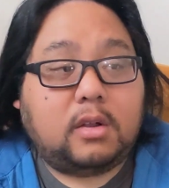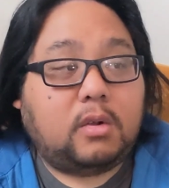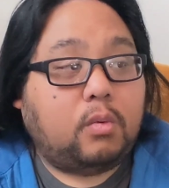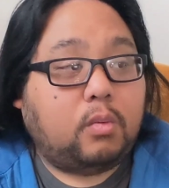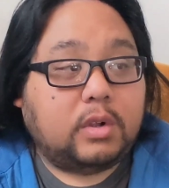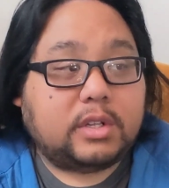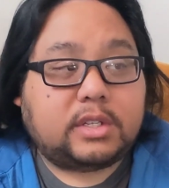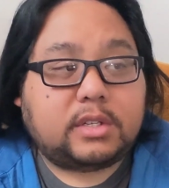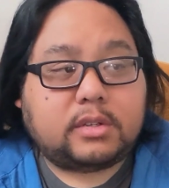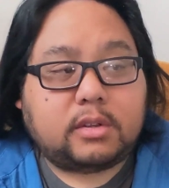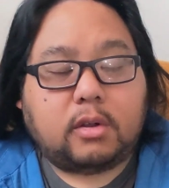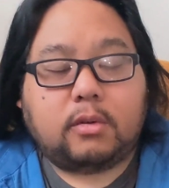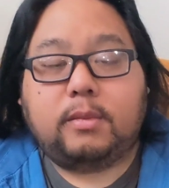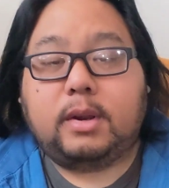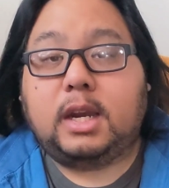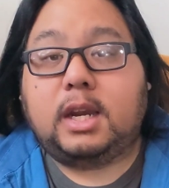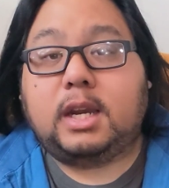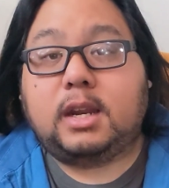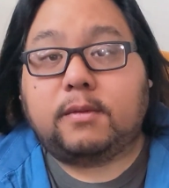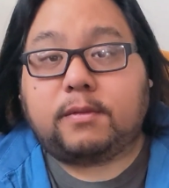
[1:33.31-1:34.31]
With so
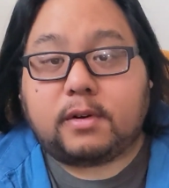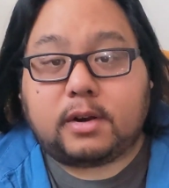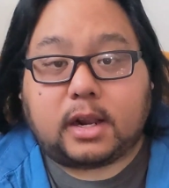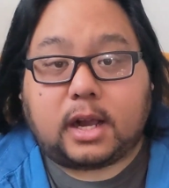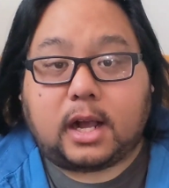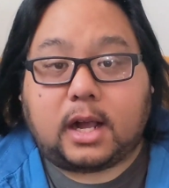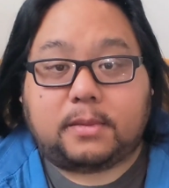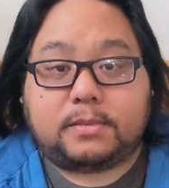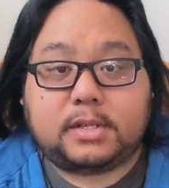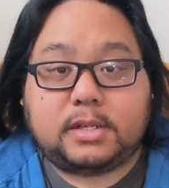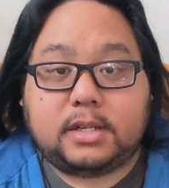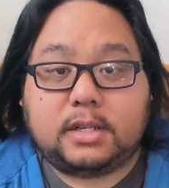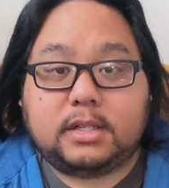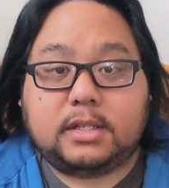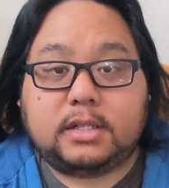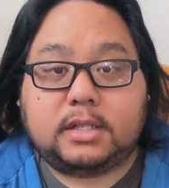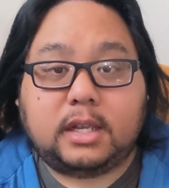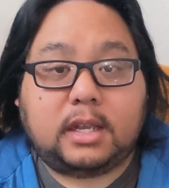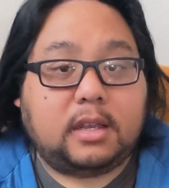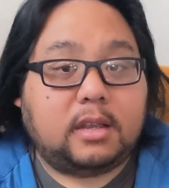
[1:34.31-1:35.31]
many different
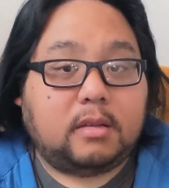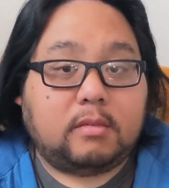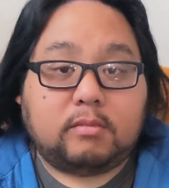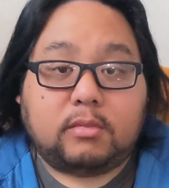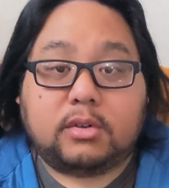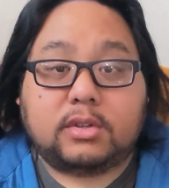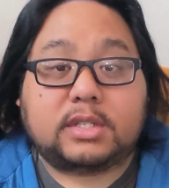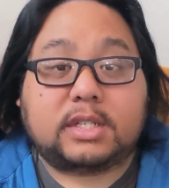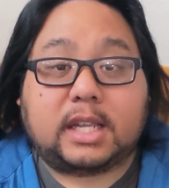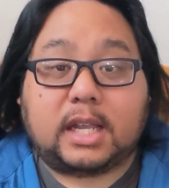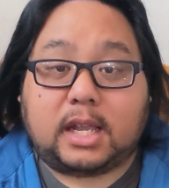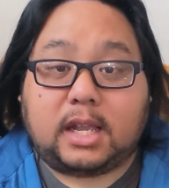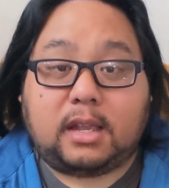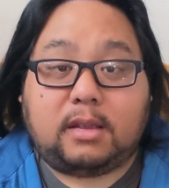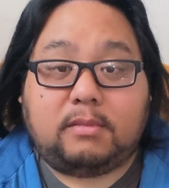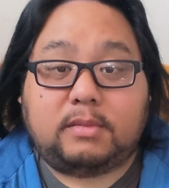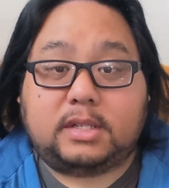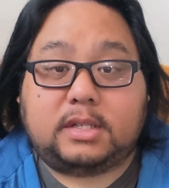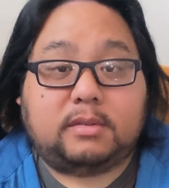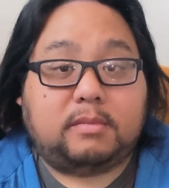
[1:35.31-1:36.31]
options, most
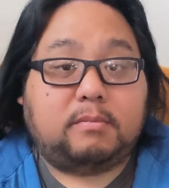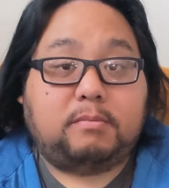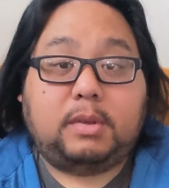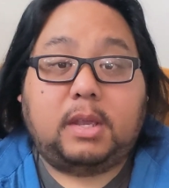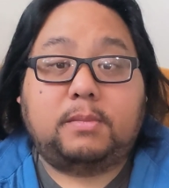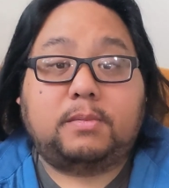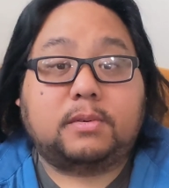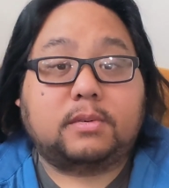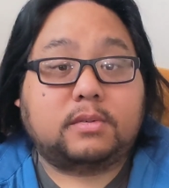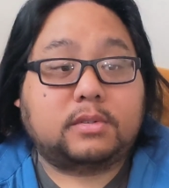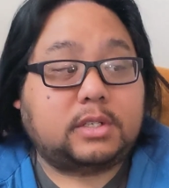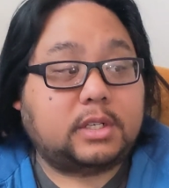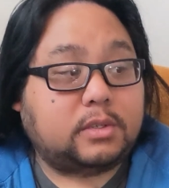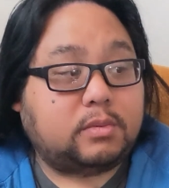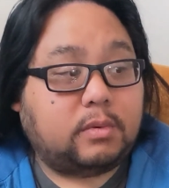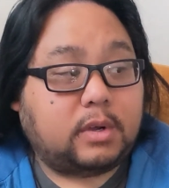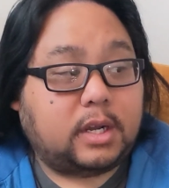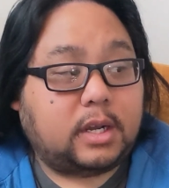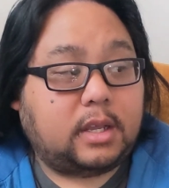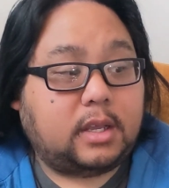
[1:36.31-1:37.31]
times, people
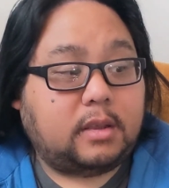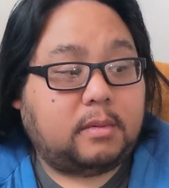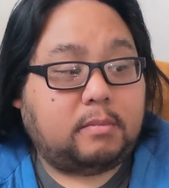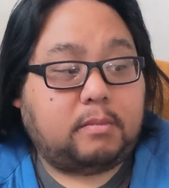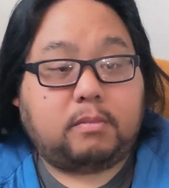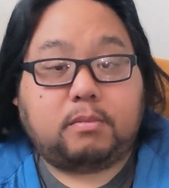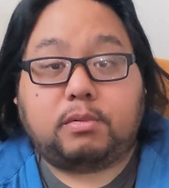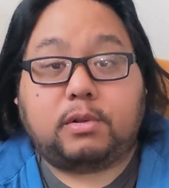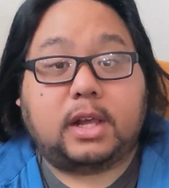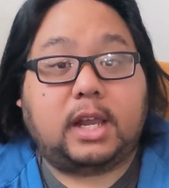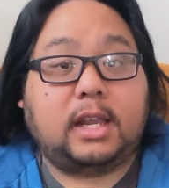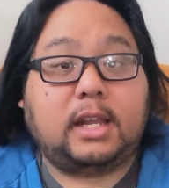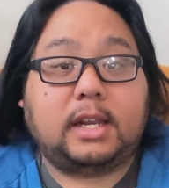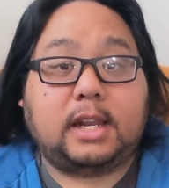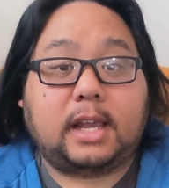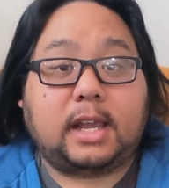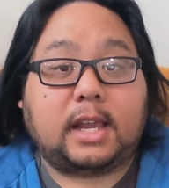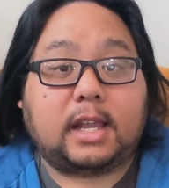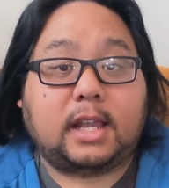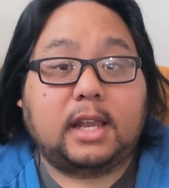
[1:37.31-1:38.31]
just want to play a
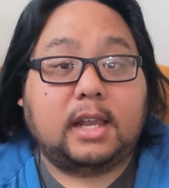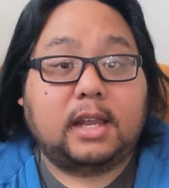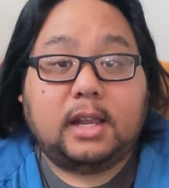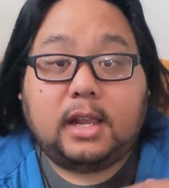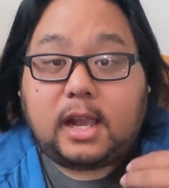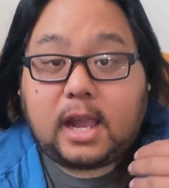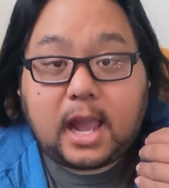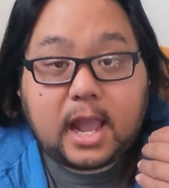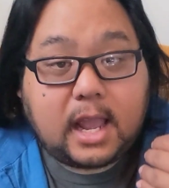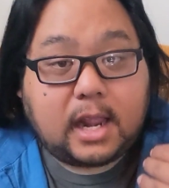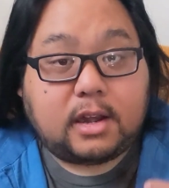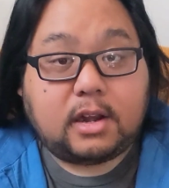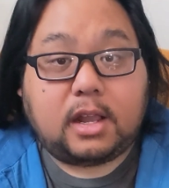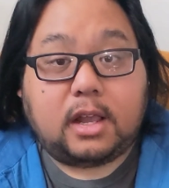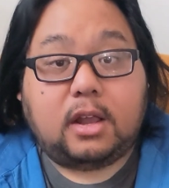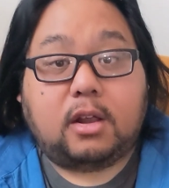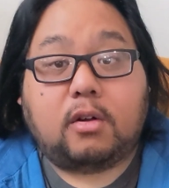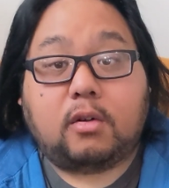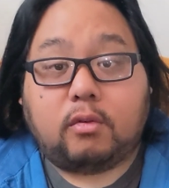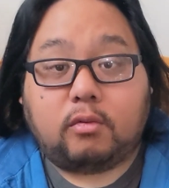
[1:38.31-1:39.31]
deck and
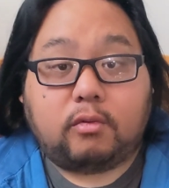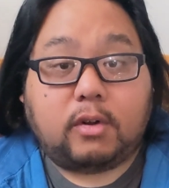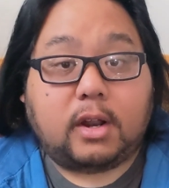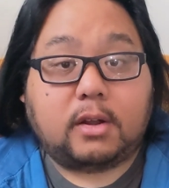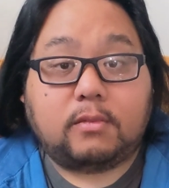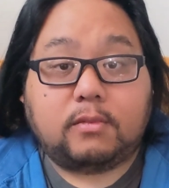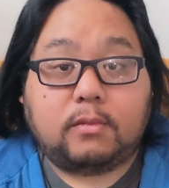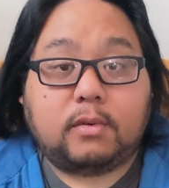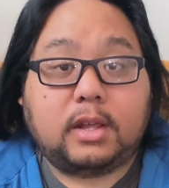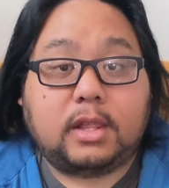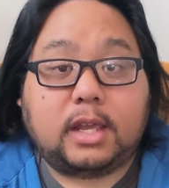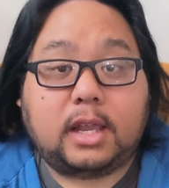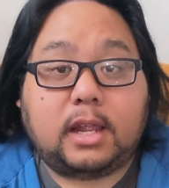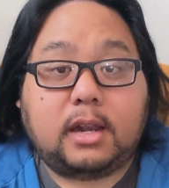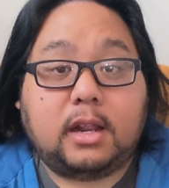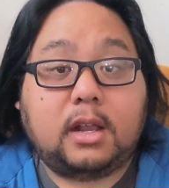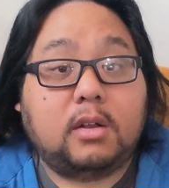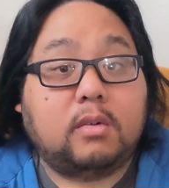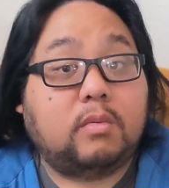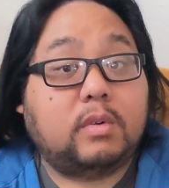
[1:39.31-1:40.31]
run with it,
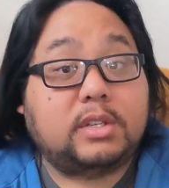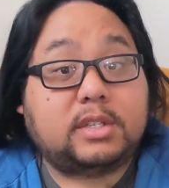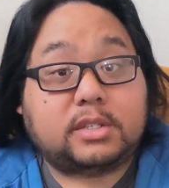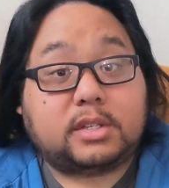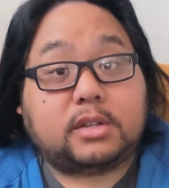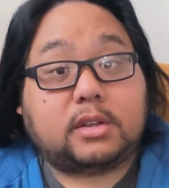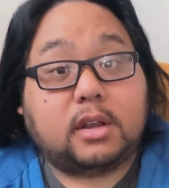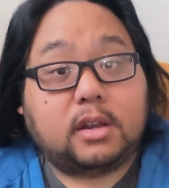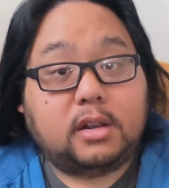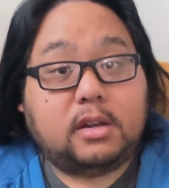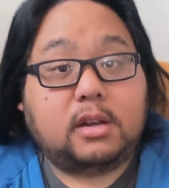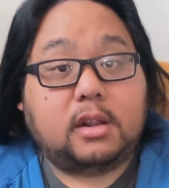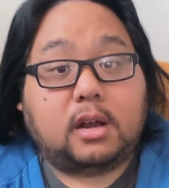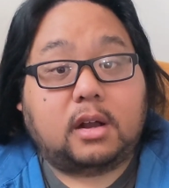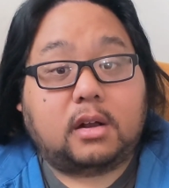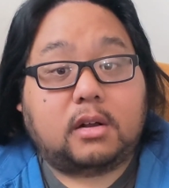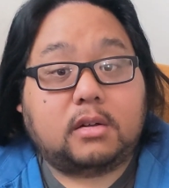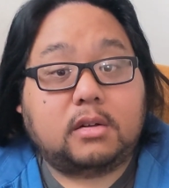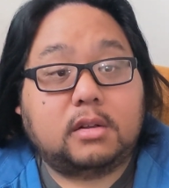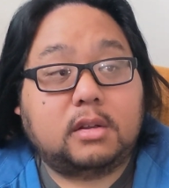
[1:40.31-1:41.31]
which is good and
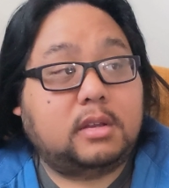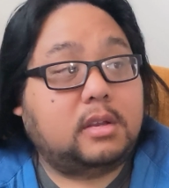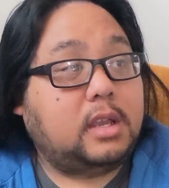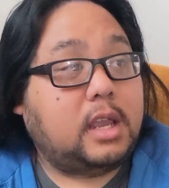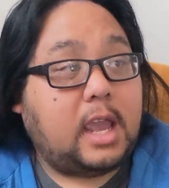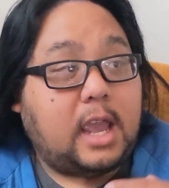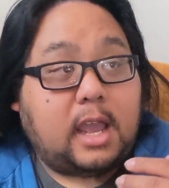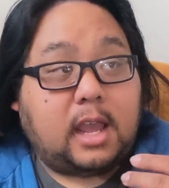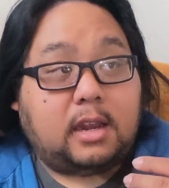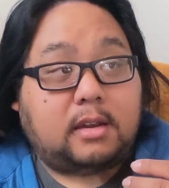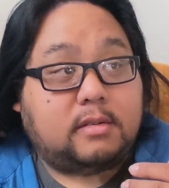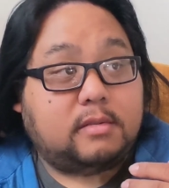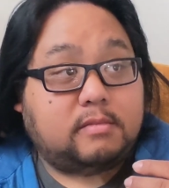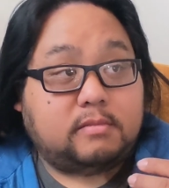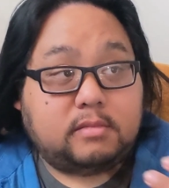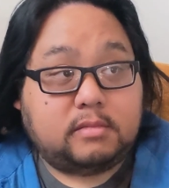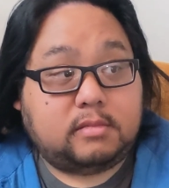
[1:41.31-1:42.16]
all, and